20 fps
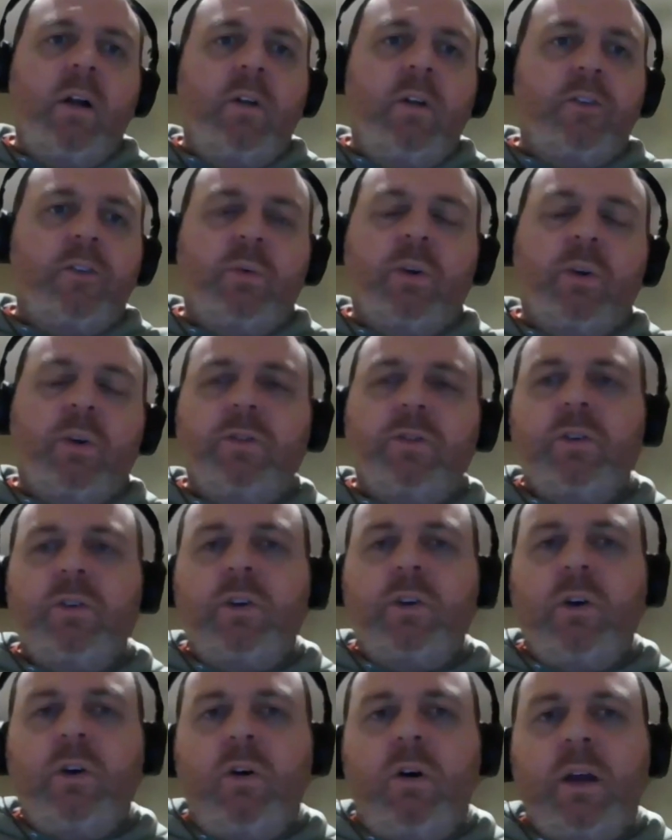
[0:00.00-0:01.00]
So, what I do,
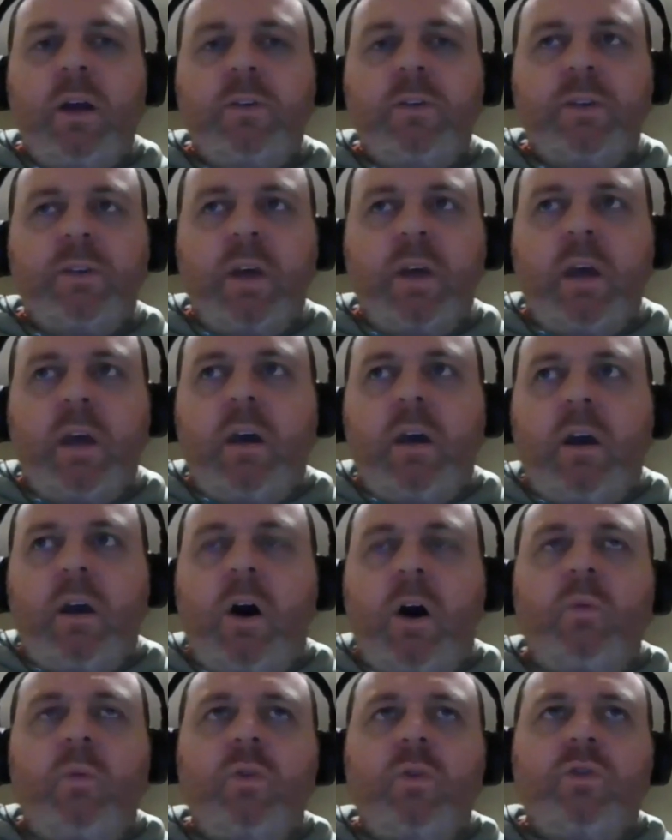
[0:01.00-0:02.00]
guys,
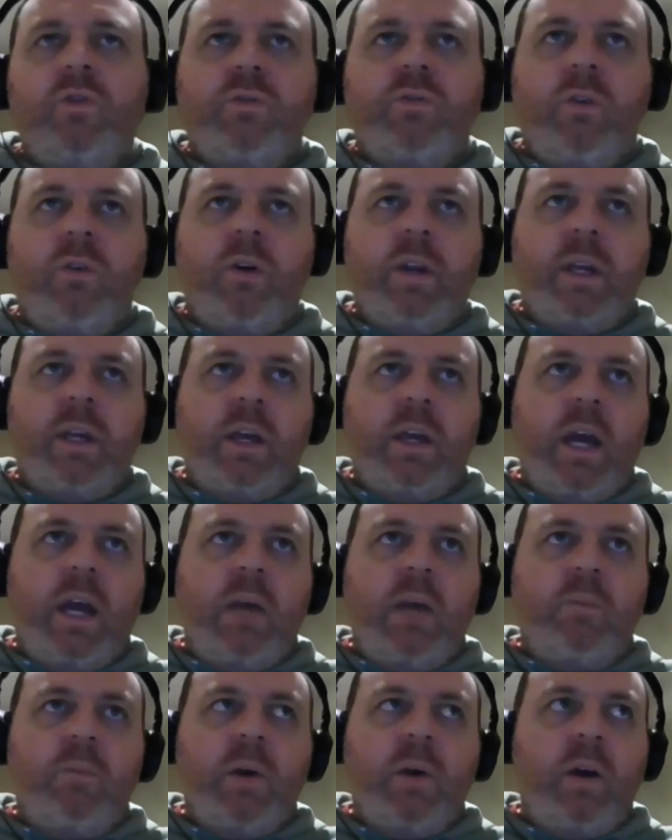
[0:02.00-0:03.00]
I will try to
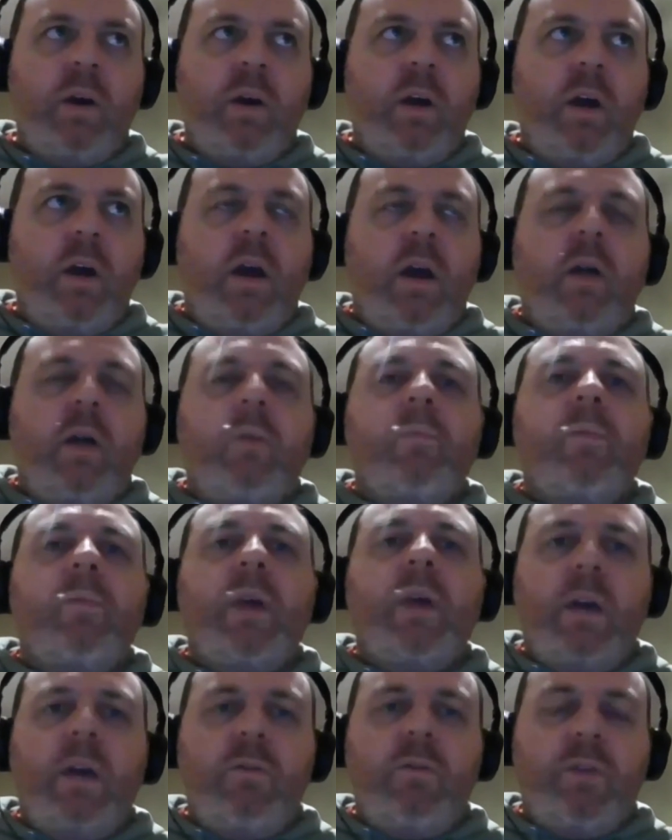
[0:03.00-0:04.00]
keep
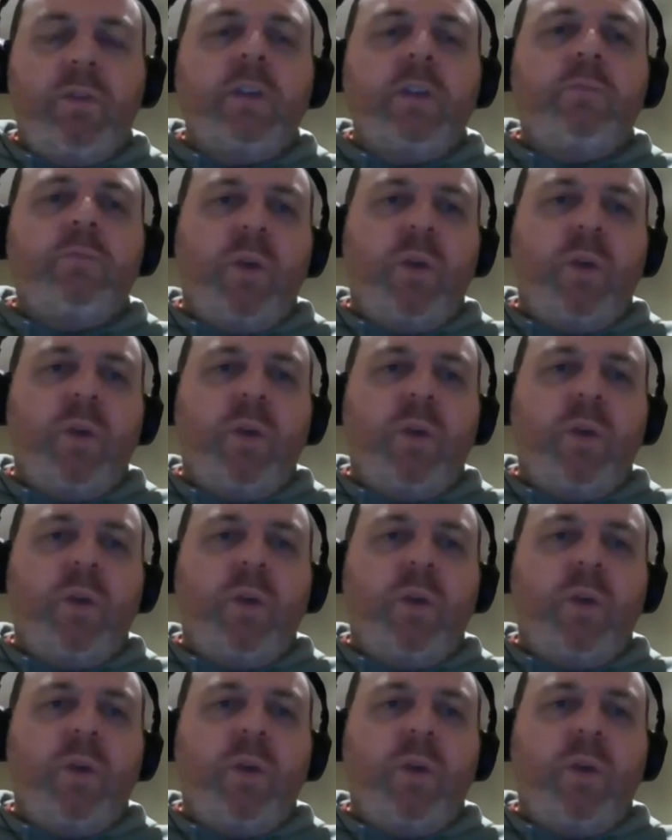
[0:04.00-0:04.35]
everything as